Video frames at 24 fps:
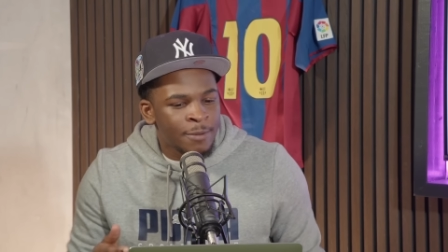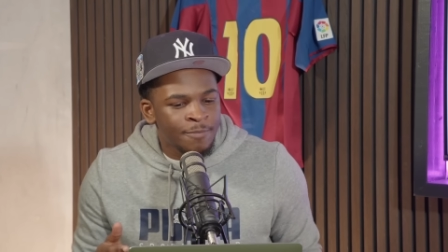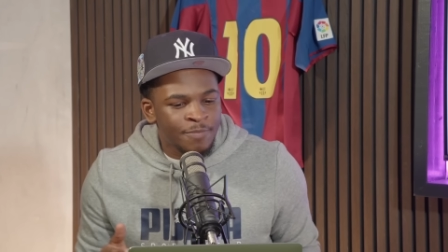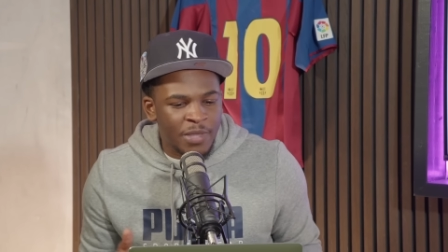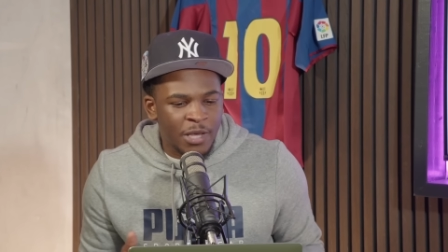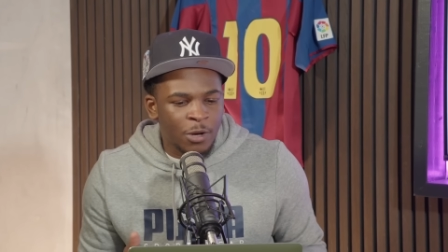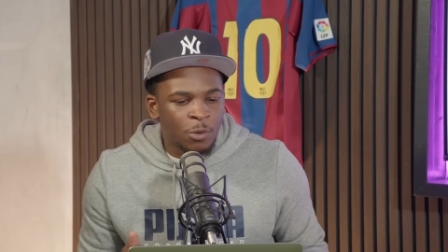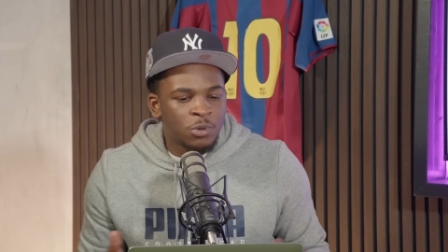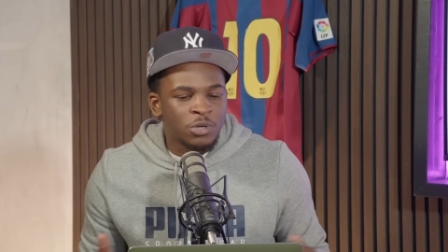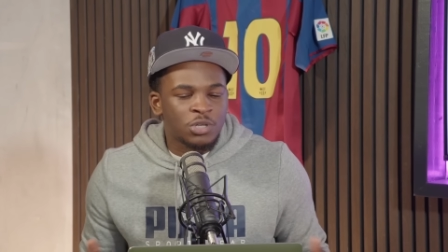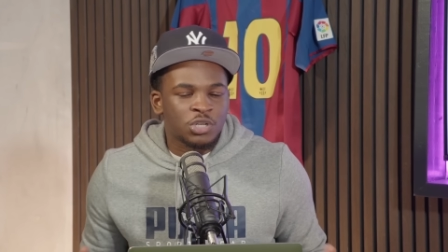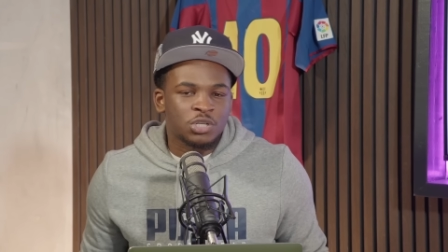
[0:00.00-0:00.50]
It
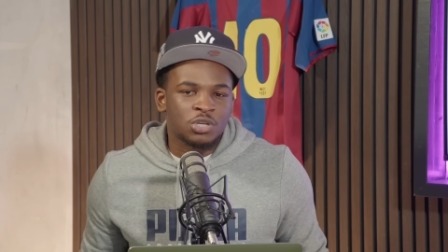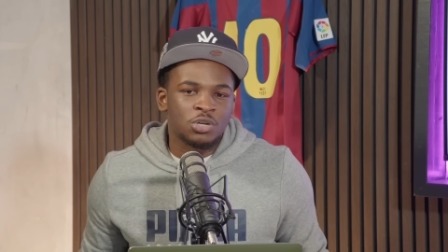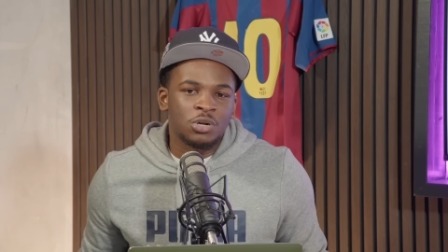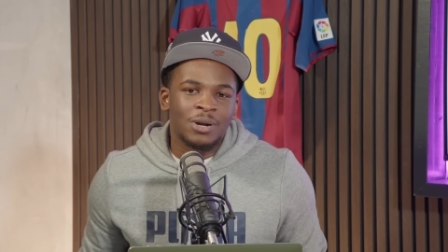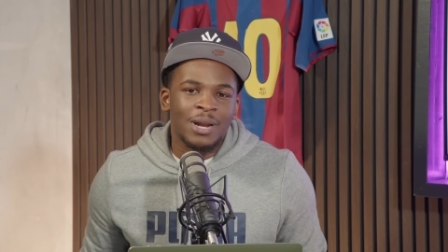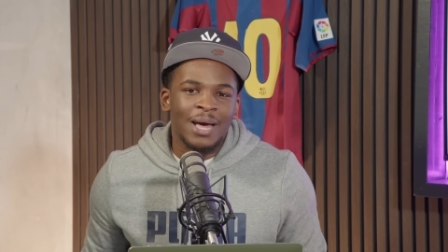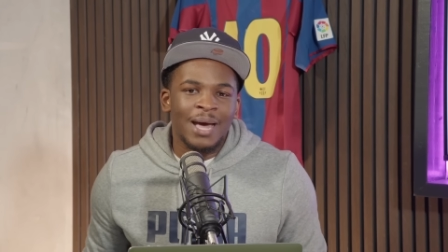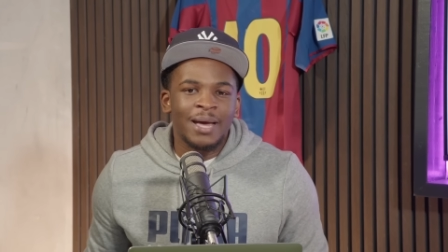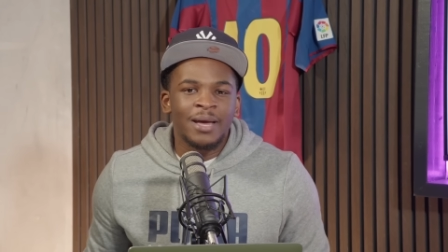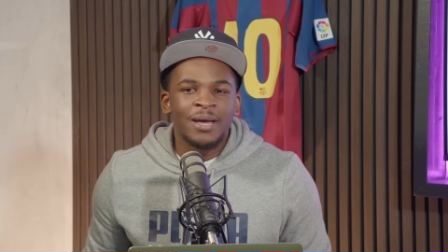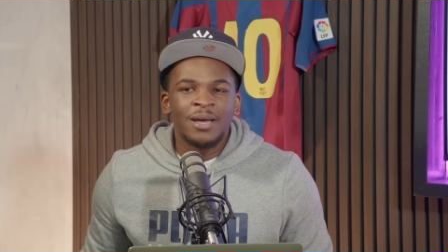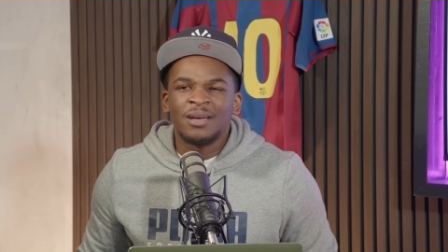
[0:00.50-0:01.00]
would have just looked
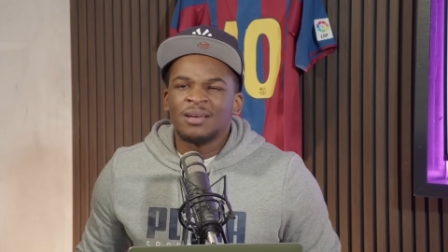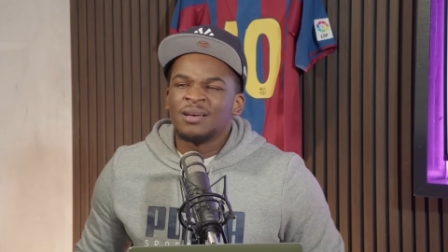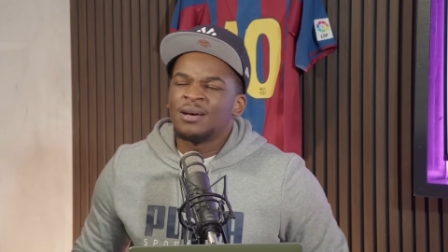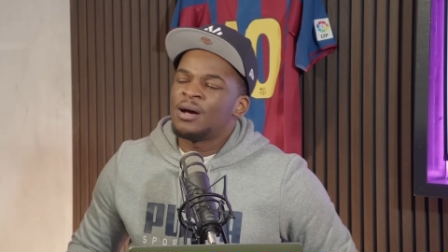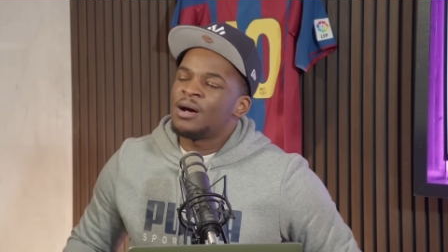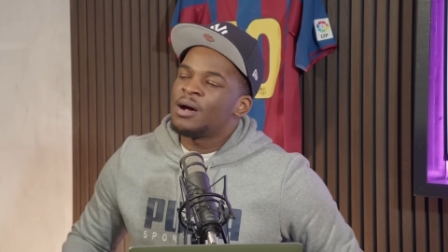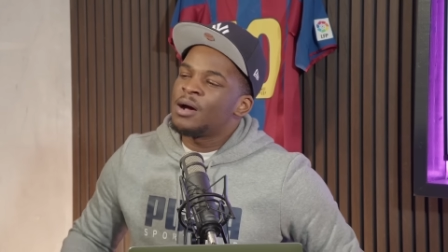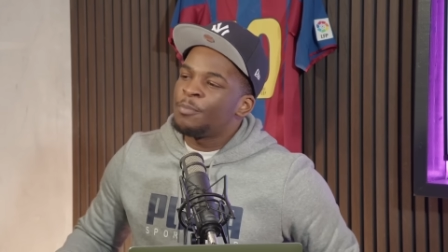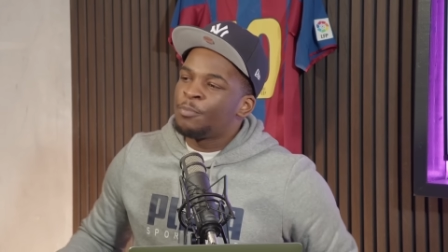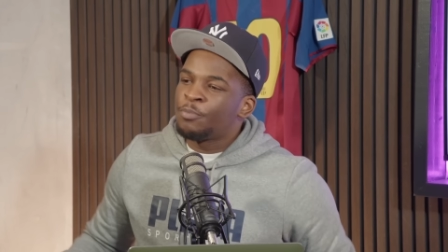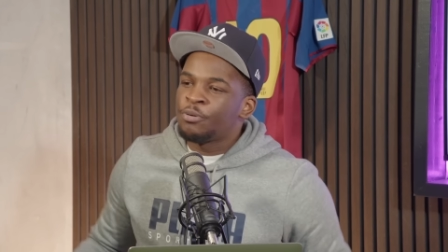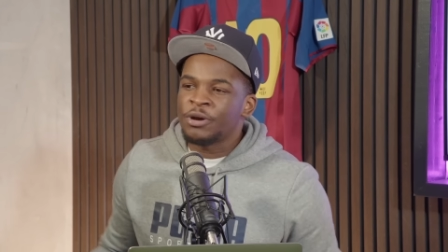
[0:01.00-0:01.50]
like a
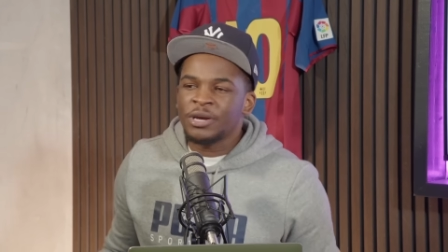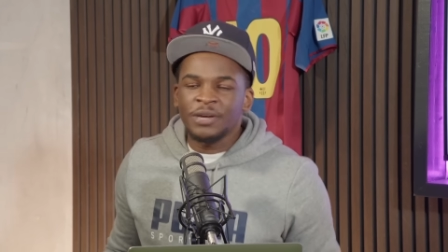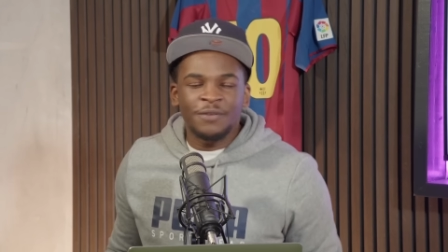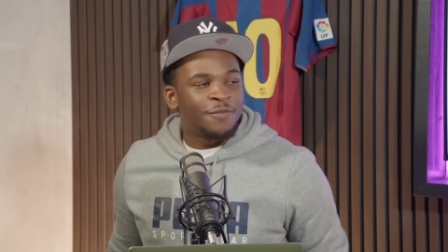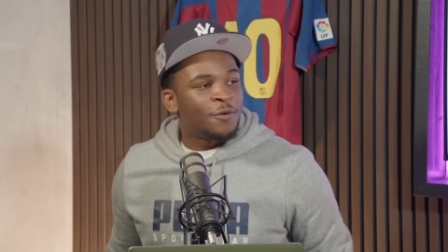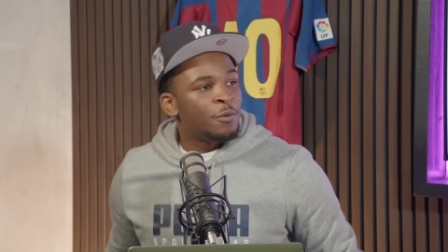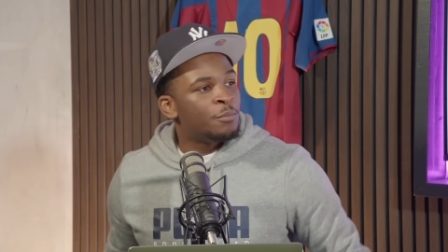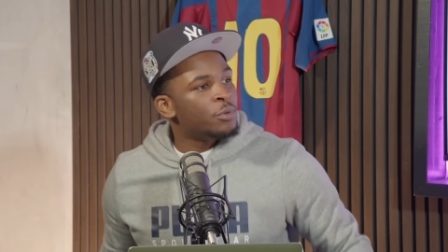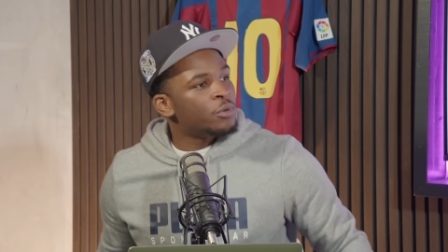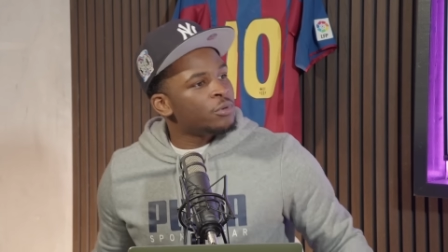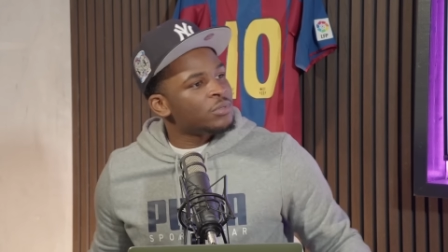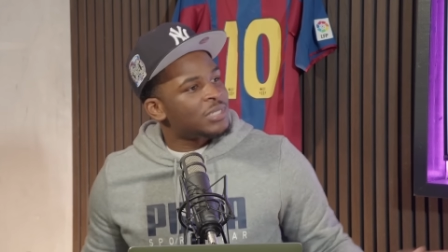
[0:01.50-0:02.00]
uh, pretty
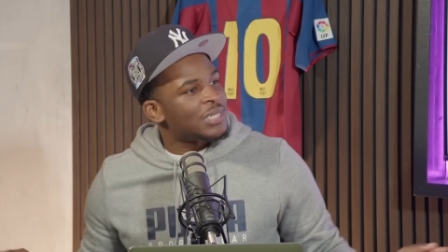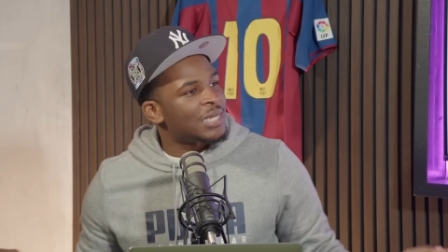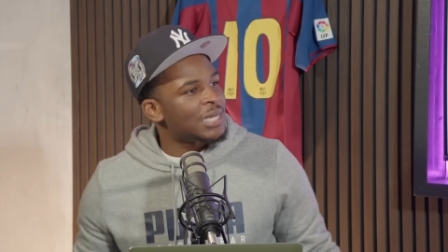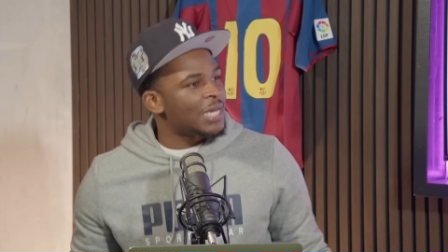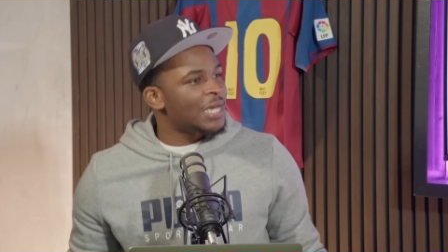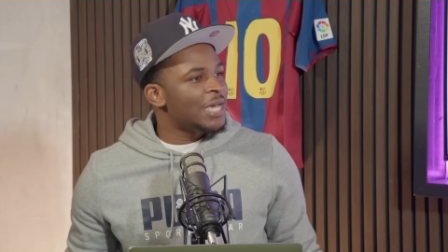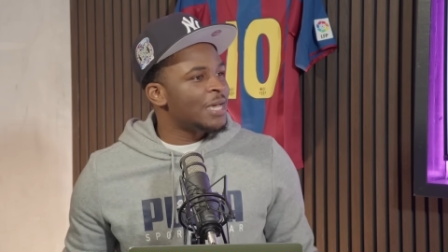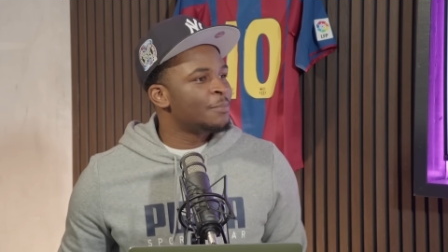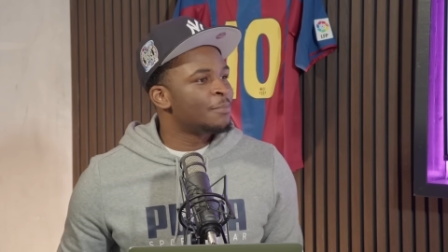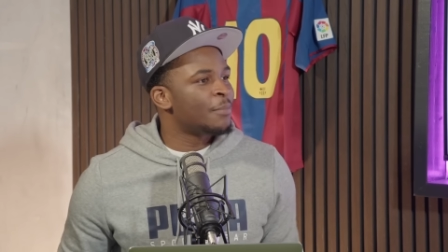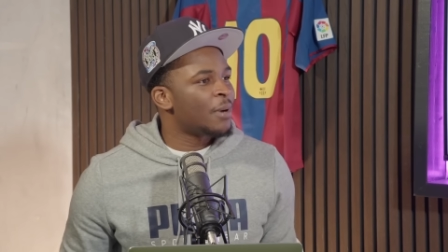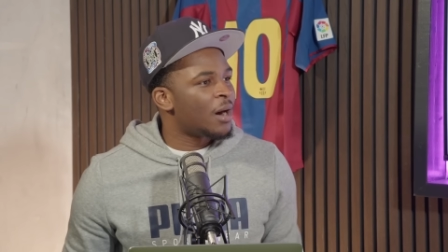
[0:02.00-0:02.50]
football
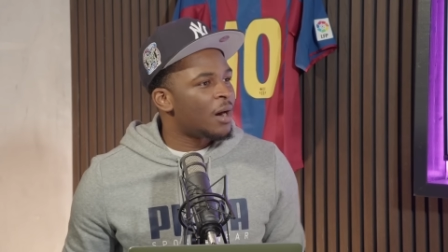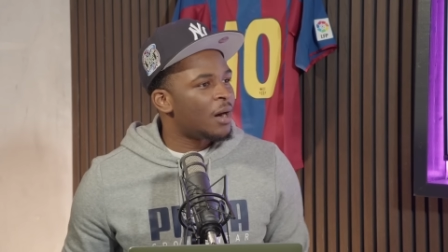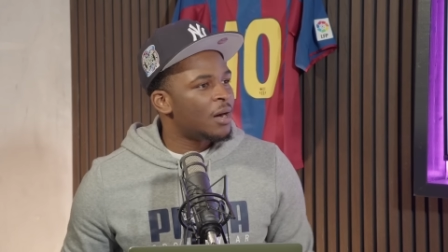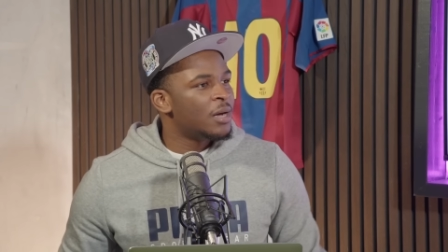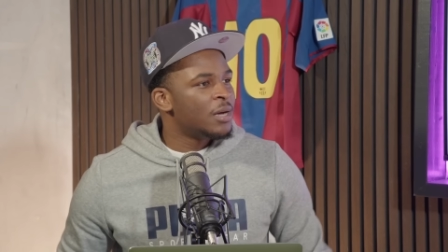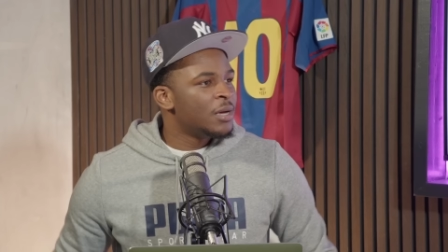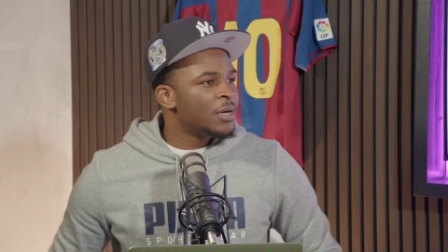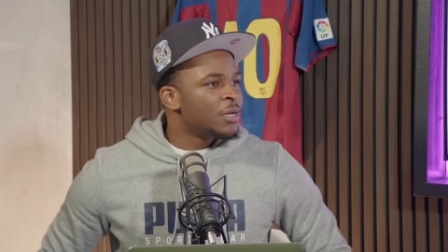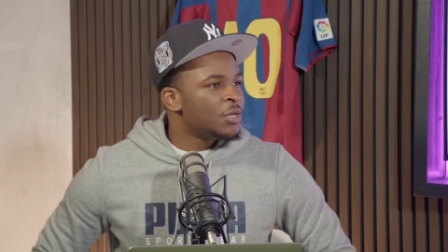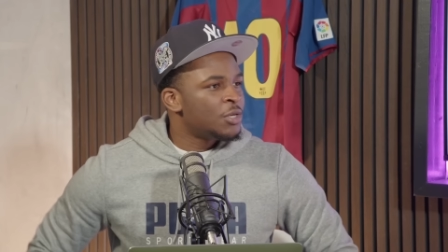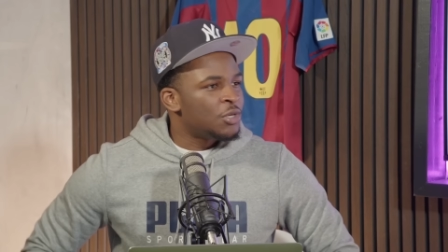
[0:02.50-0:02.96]
team, but mm.